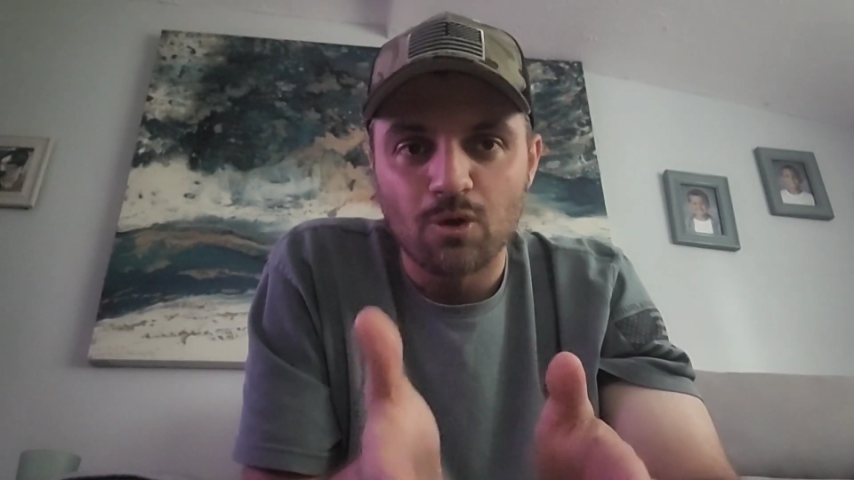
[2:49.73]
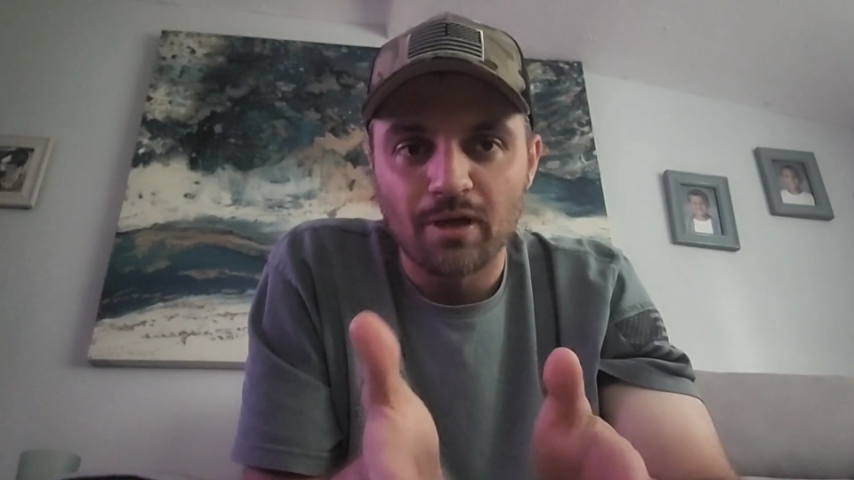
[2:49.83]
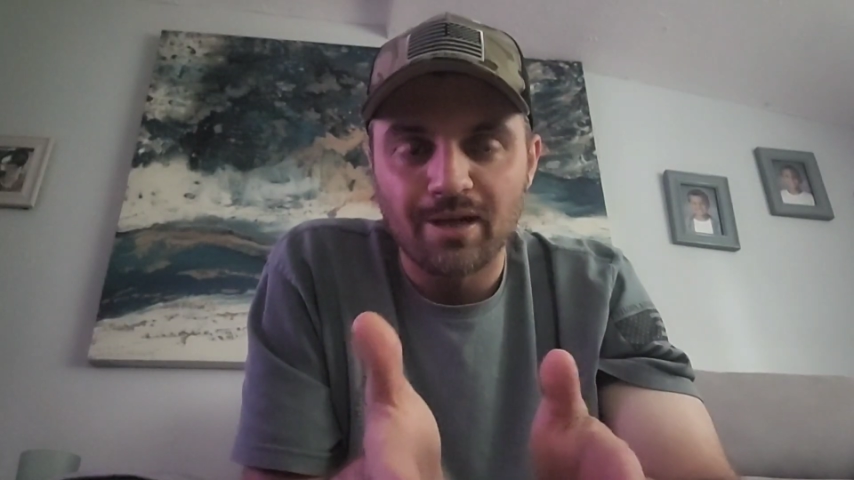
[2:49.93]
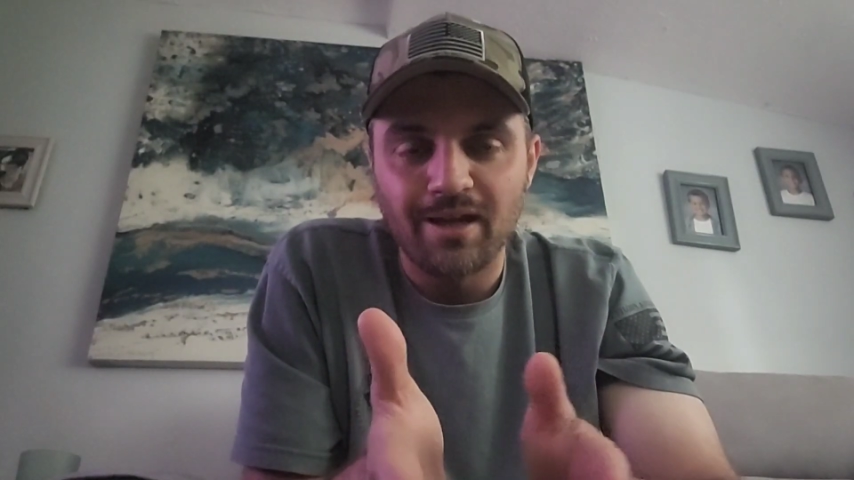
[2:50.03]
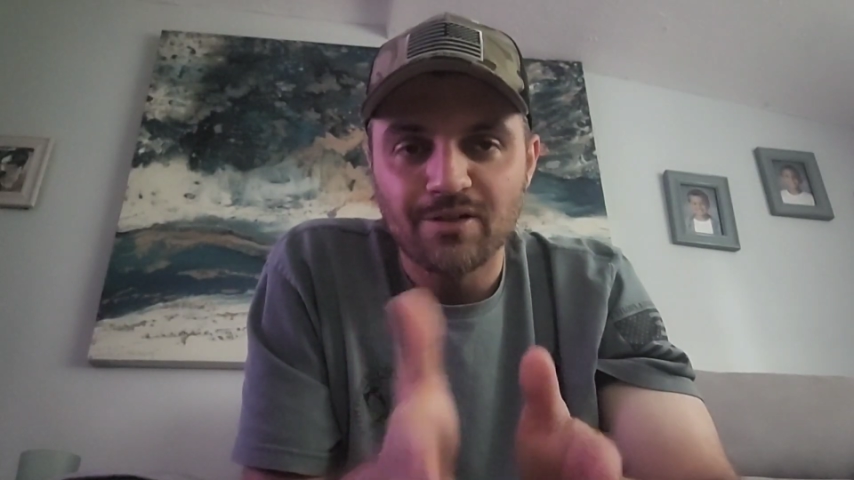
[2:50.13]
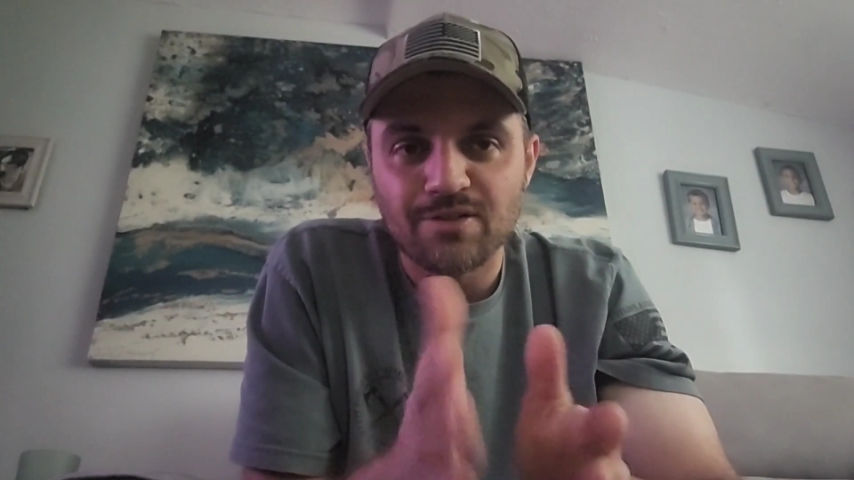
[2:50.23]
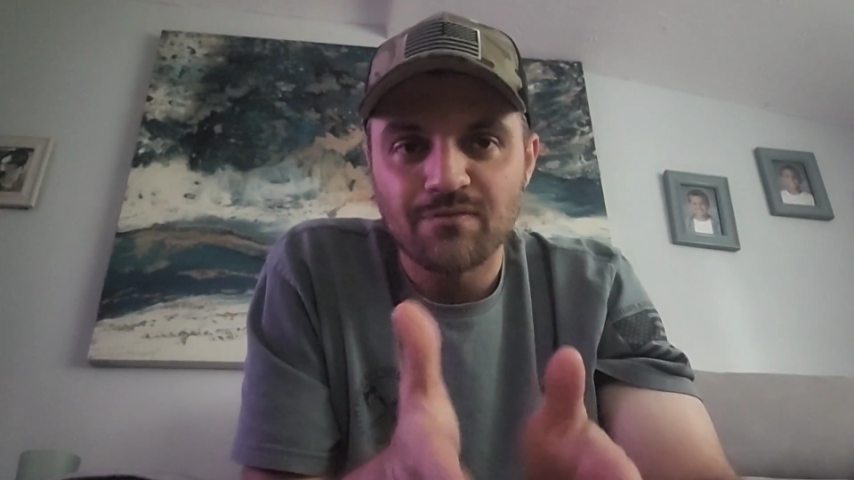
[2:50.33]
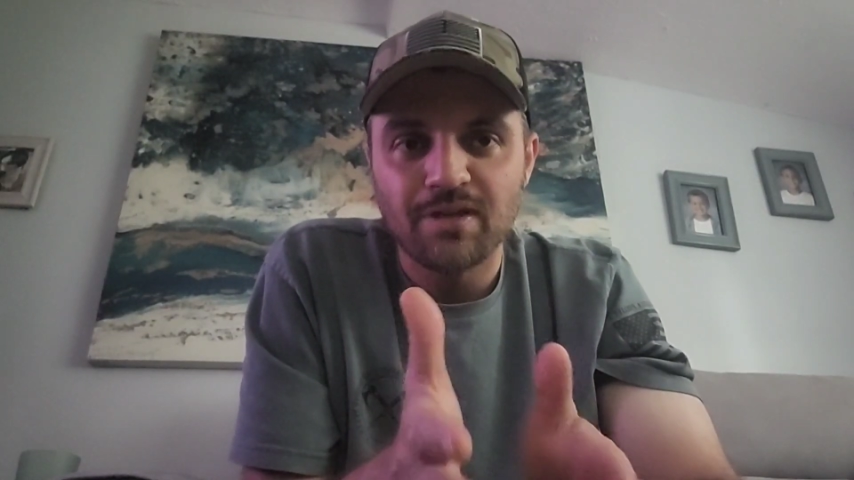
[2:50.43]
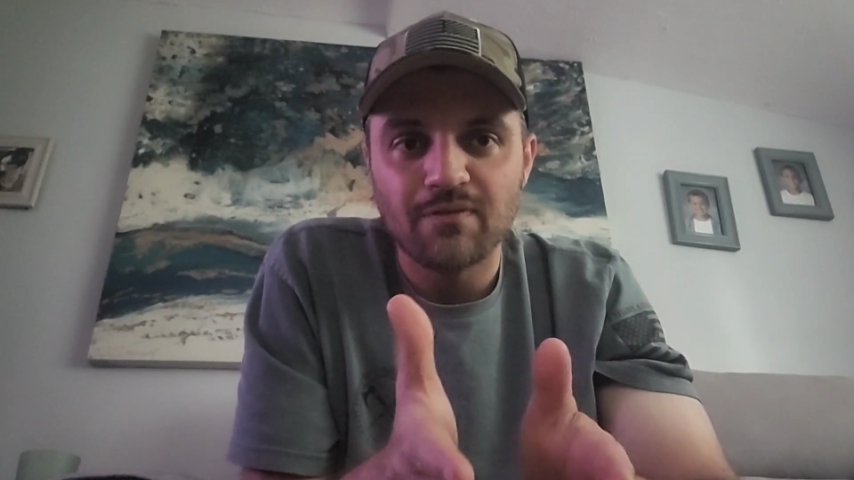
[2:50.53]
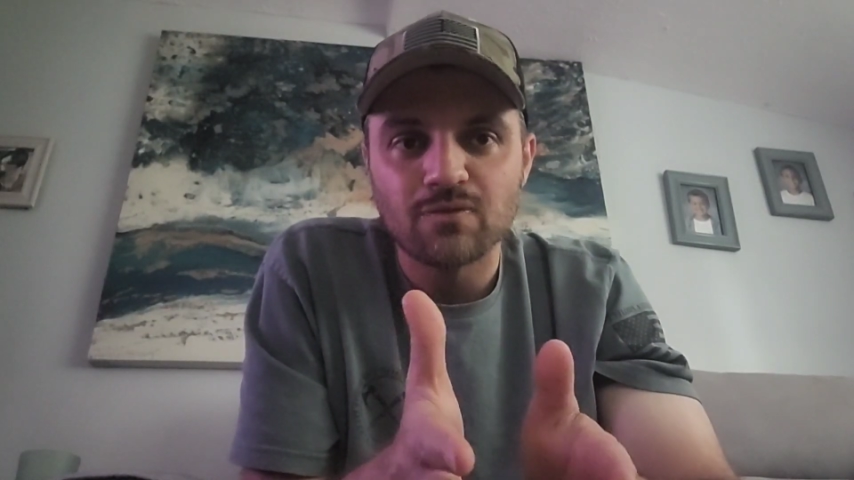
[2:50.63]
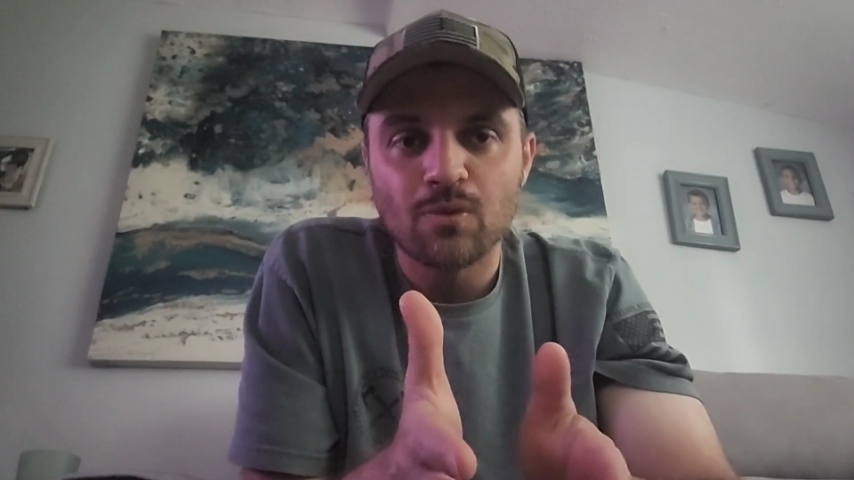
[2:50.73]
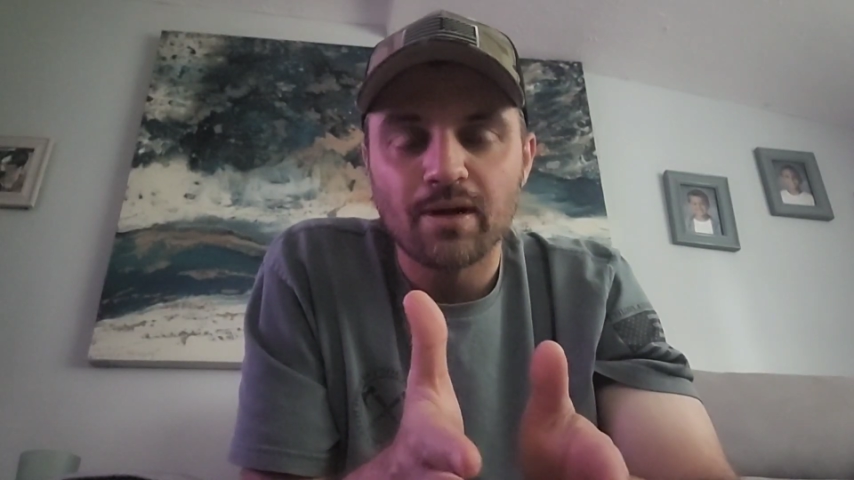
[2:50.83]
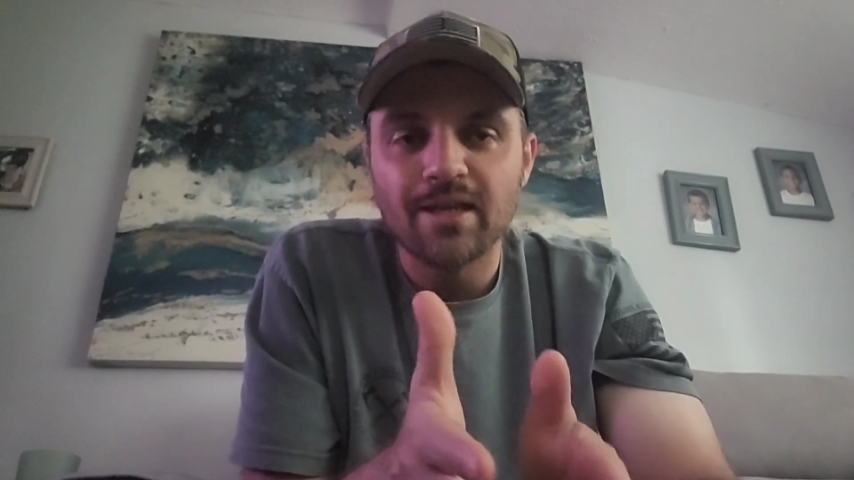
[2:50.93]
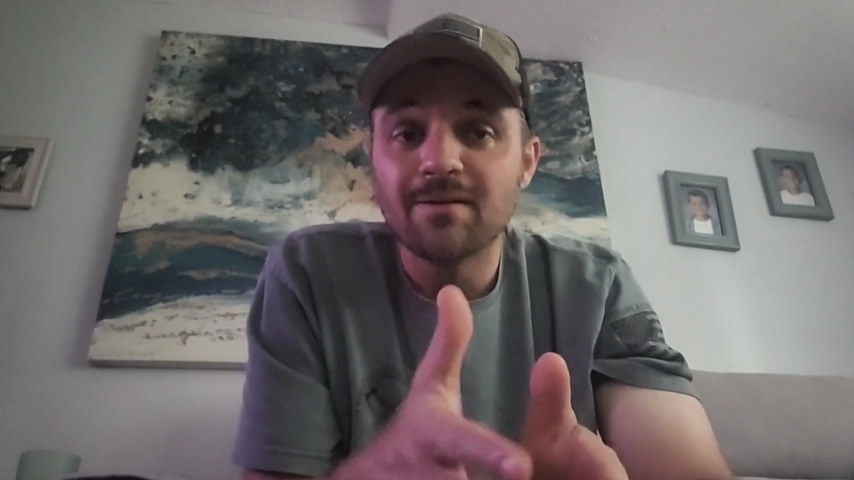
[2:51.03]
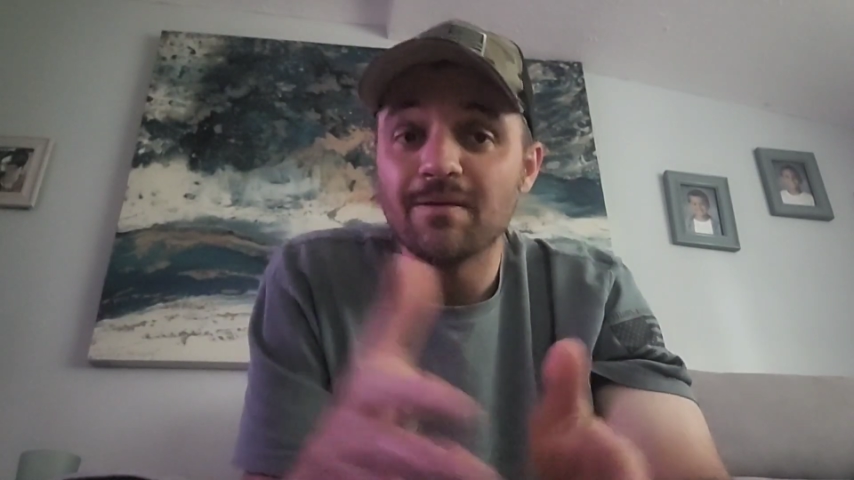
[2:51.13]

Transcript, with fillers: Morgan dollars at VF20,